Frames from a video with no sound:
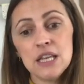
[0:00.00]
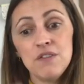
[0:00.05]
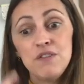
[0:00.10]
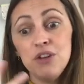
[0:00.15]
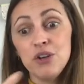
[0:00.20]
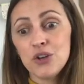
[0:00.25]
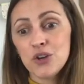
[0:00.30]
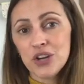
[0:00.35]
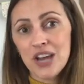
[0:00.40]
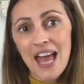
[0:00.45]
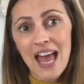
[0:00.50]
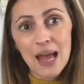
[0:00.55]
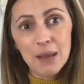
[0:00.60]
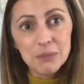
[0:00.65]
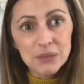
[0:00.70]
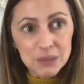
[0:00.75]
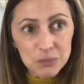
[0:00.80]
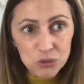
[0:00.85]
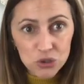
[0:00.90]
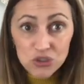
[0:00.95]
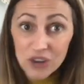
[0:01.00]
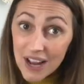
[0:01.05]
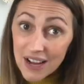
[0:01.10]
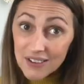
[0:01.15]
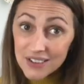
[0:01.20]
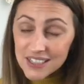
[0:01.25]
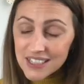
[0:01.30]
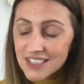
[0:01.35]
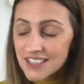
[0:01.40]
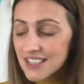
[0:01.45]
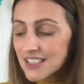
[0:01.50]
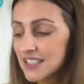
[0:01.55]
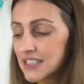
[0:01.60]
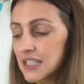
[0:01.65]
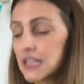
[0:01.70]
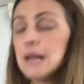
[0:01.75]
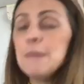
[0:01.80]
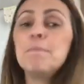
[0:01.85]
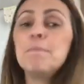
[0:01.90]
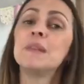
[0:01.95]
if you've got to hem some trousers,
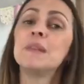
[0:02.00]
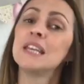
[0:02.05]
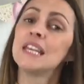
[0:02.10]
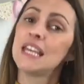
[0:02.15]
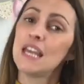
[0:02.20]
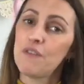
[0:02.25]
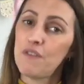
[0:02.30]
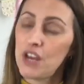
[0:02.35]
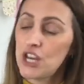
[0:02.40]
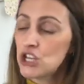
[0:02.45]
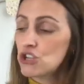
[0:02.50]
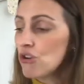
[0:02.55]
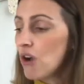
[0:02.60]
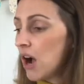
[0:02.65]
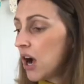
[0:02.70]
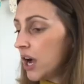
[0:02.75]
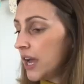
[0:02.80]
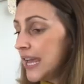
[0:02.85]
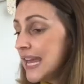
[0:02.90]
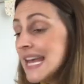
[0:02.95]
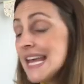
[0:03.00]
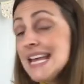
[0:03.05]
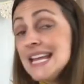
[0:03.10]
give it a try.